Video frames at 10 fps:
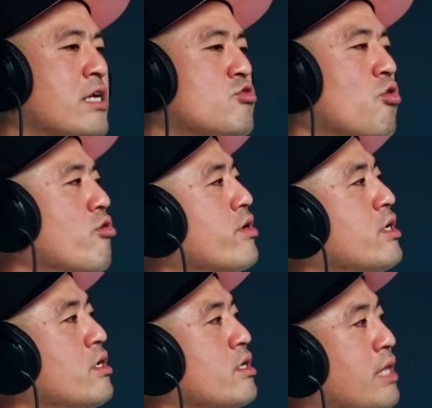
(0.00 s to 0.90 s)
that
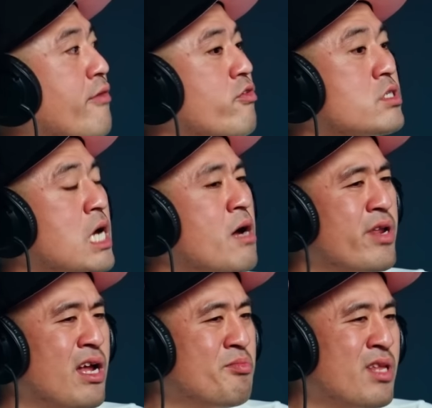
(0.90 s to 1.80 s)
story, that first
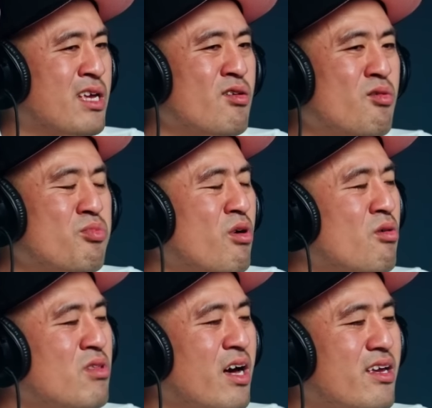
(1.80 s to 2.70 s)
time, and I'm like, yo,
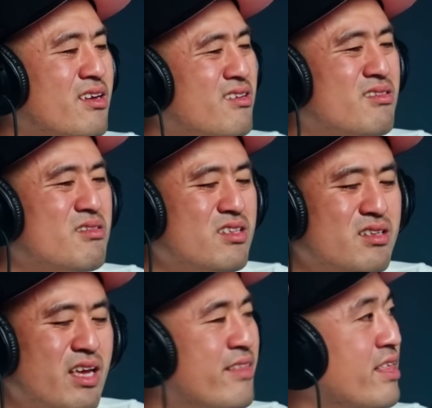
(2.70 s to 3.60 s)
bro, like.
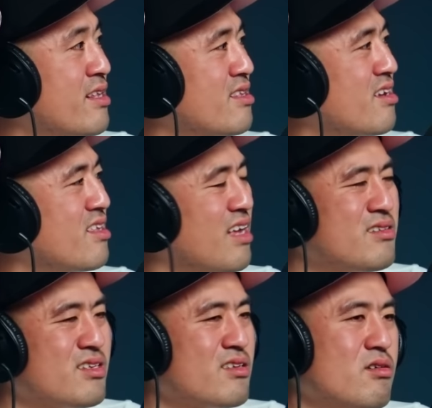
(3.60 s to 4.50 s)
And then the,
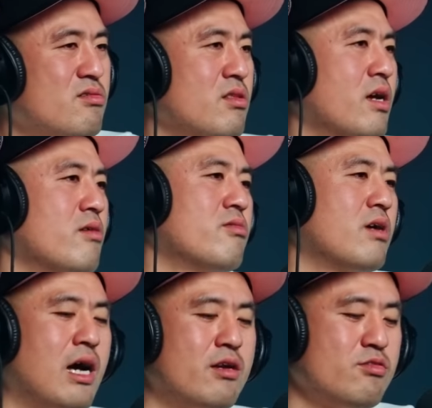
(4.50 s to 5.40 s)
I was like, "Yo, like,
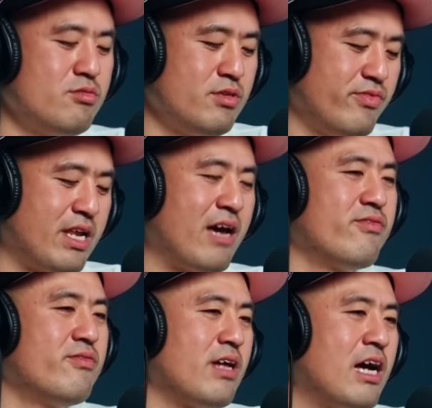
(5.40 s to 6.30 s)
how do you even
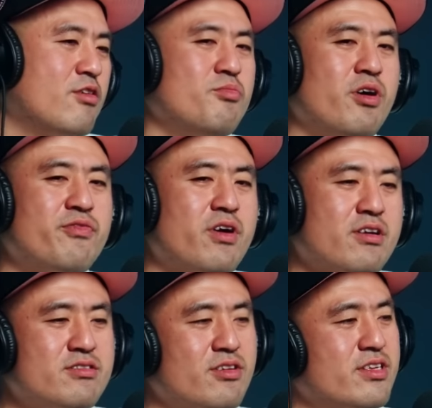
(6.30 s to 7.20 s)
have how you
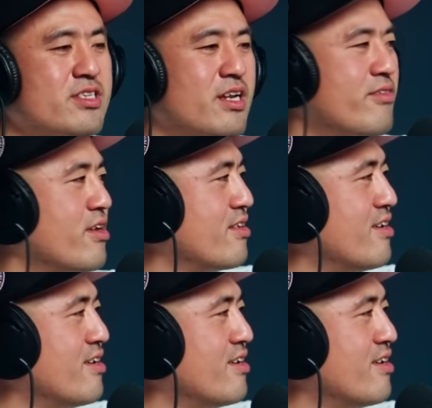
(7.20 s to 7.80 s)
motherfuckers on the Shout internet have